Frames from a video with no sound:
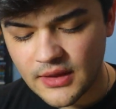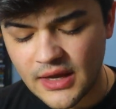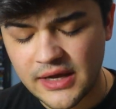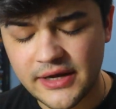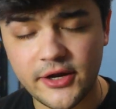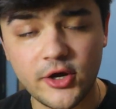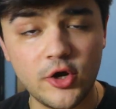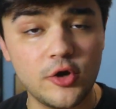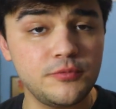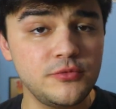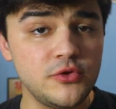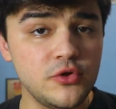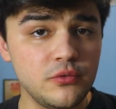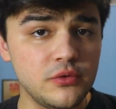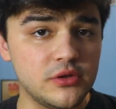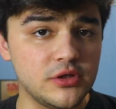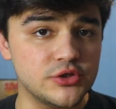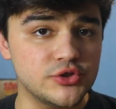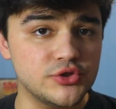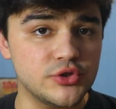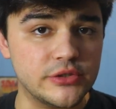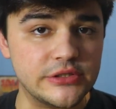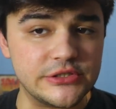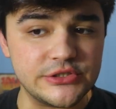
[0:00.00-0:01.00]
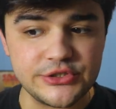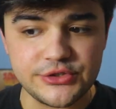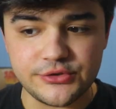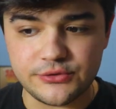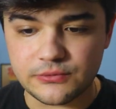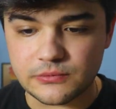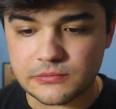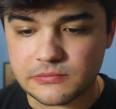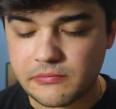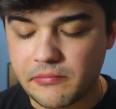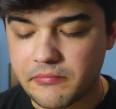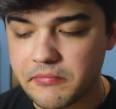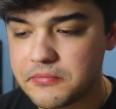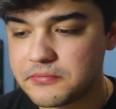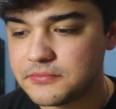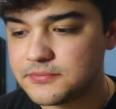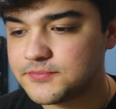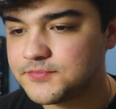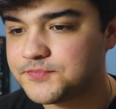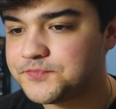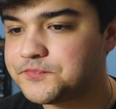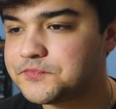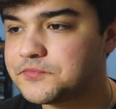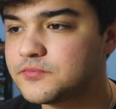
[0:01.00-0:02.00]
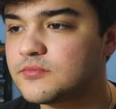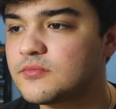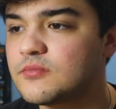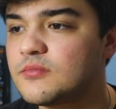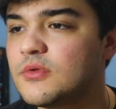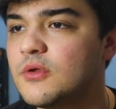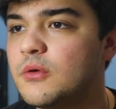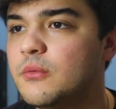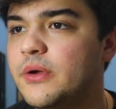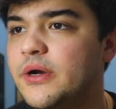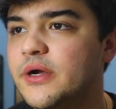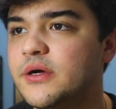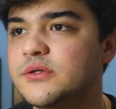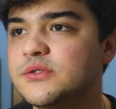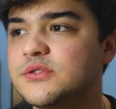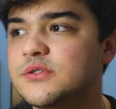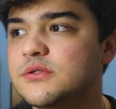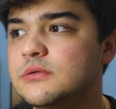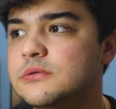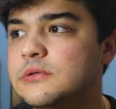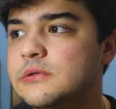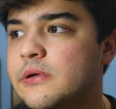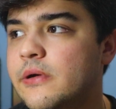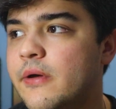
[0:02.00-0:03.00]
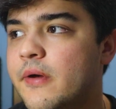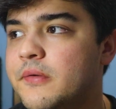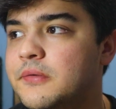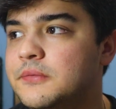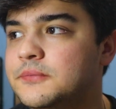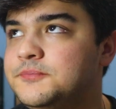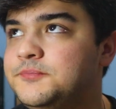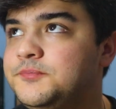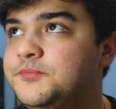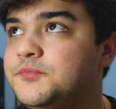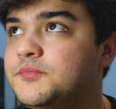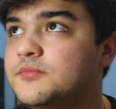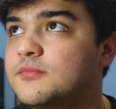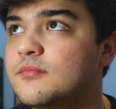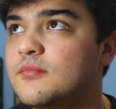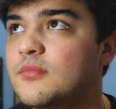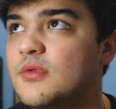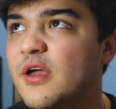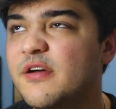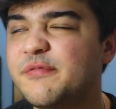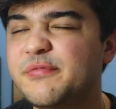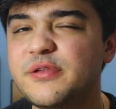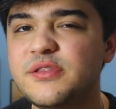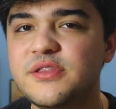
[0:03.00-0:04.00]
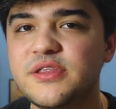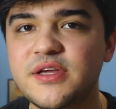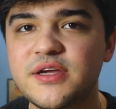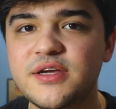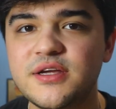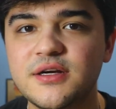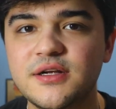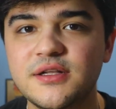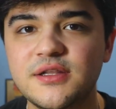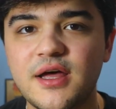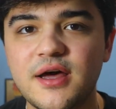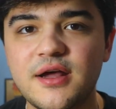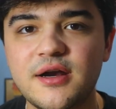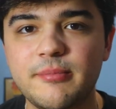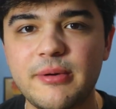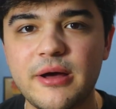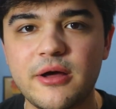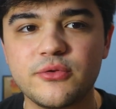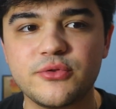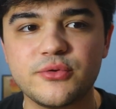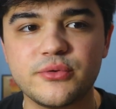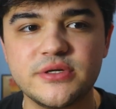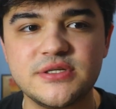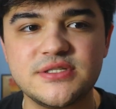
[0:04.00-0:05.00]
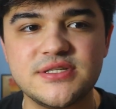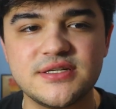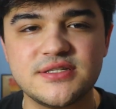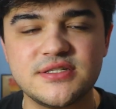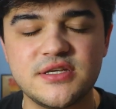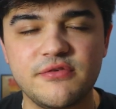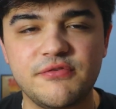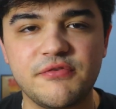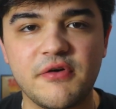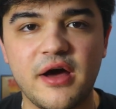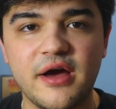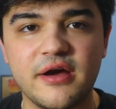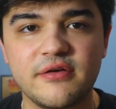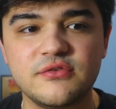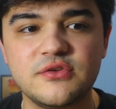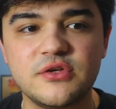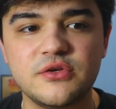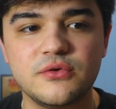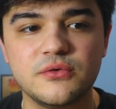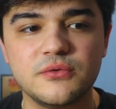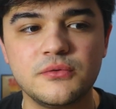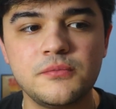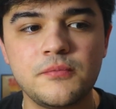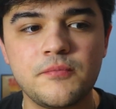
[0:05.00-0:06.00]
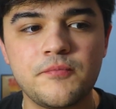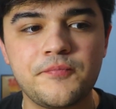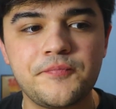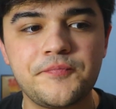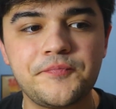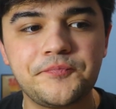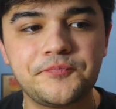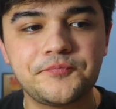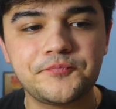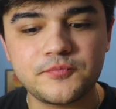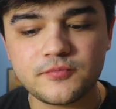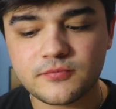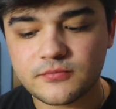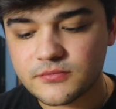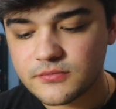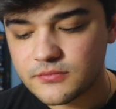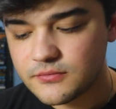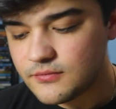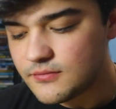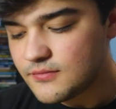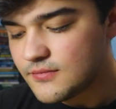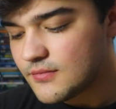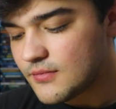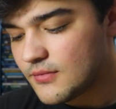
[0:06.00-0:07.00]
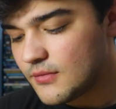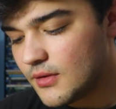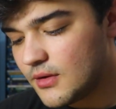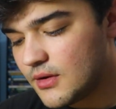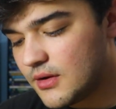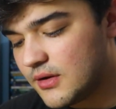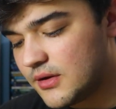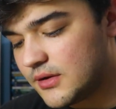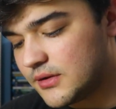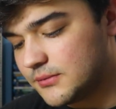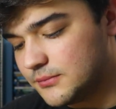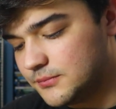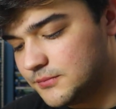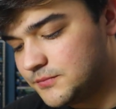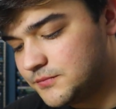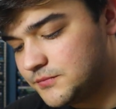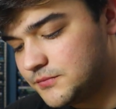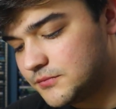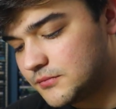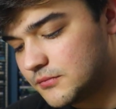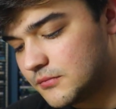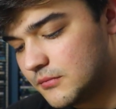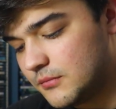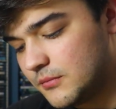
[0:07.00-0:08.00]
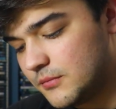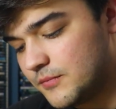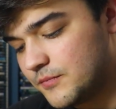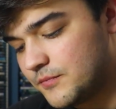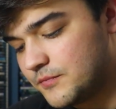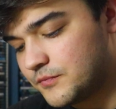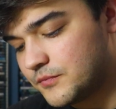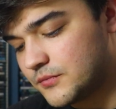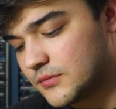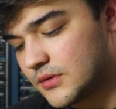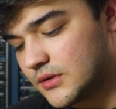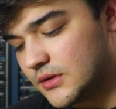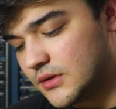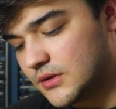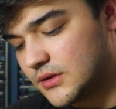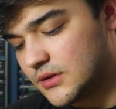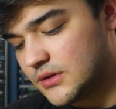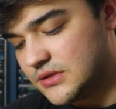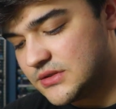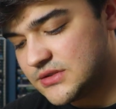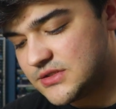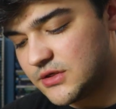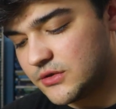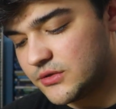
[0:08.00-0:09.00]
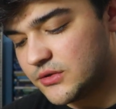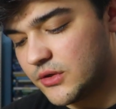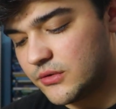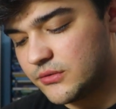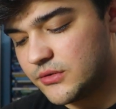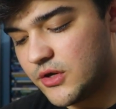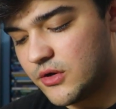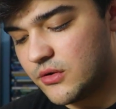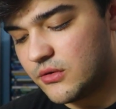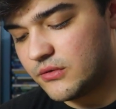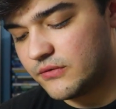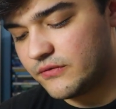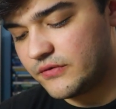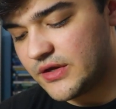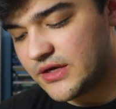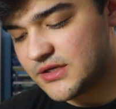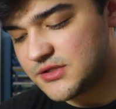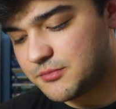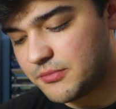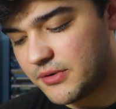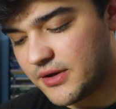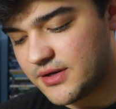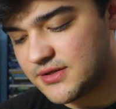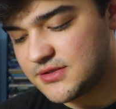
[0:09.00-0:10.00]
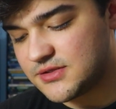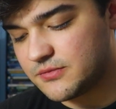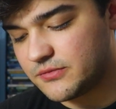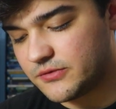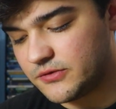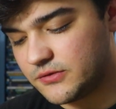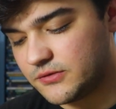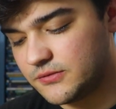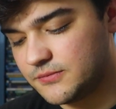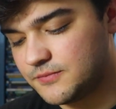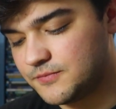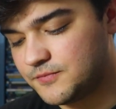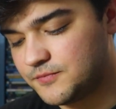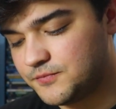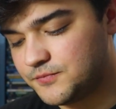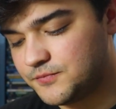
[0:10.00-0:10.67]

And I hope you will enjoy it too. What else? I've been thinking a lot about three sixty-five too. Um, still don't know if that's possible.